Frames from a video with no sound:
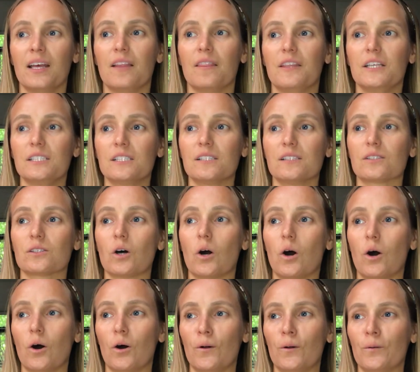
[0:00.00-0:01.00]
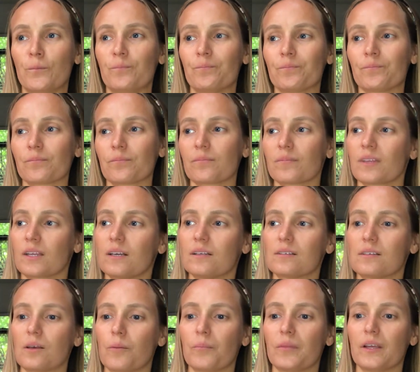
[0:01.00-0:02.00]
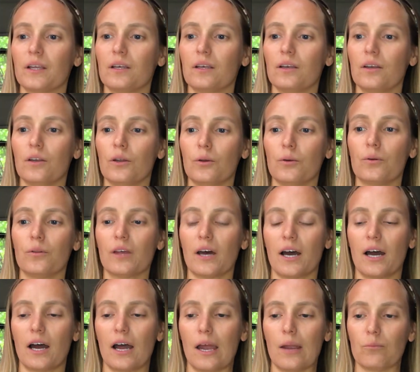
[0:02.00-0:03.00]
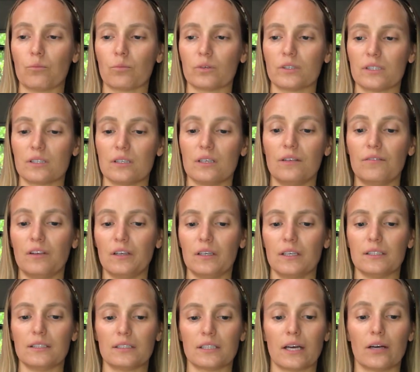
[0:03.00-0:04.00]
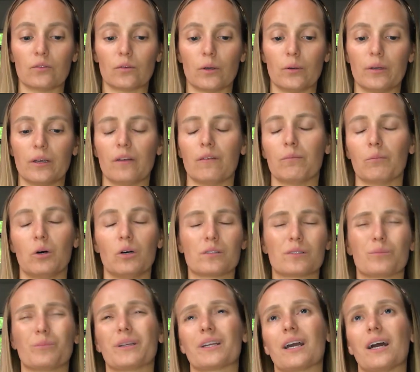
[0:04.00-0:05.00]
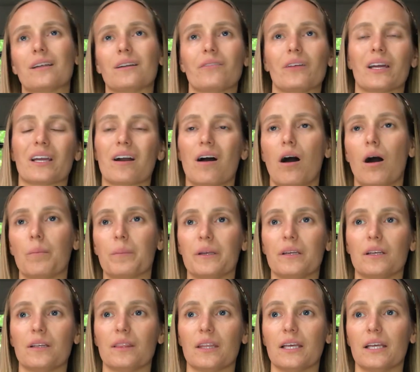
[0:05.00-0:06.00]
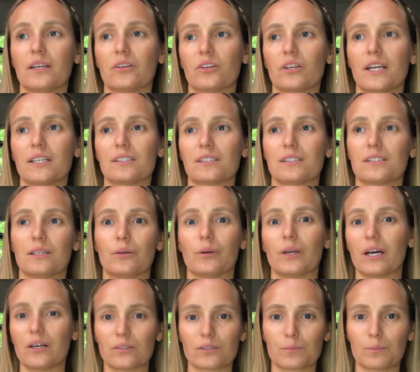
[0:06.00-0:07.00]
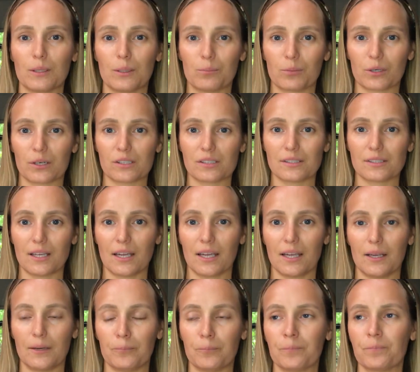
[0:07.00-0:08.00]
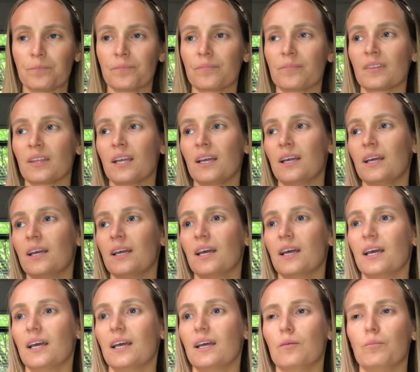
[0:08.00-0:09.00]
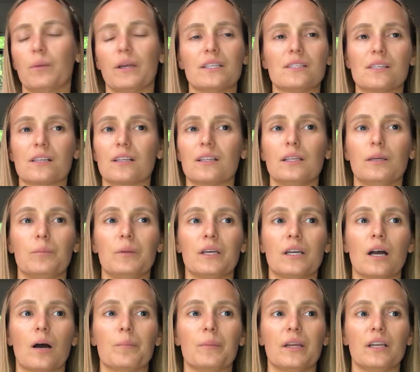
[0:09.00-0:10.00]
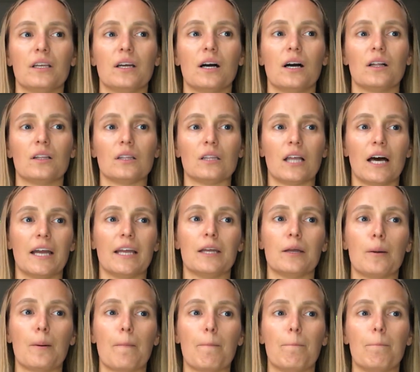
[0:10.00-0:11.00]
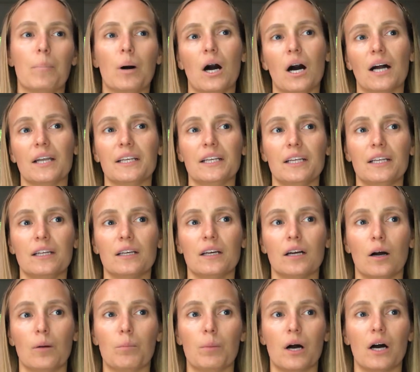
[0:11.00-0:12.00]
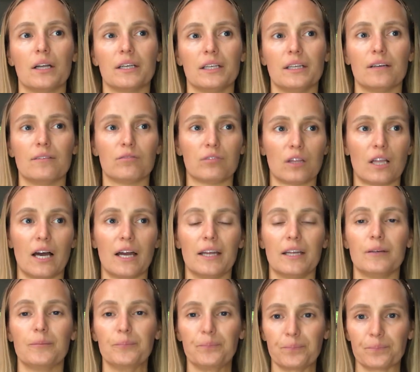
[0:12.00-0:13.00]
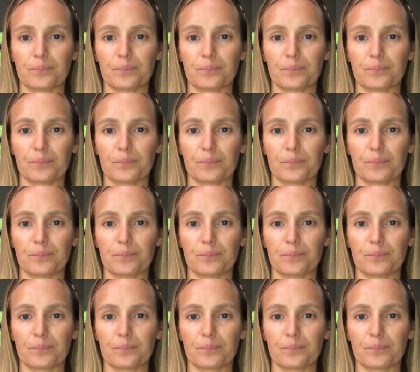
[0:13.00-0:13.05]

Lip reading: this is all something new that I'm receiving and downloading. I've also been kind of like hopping in the internet to see what else people are saying. Basically becoming a light body, a body of light,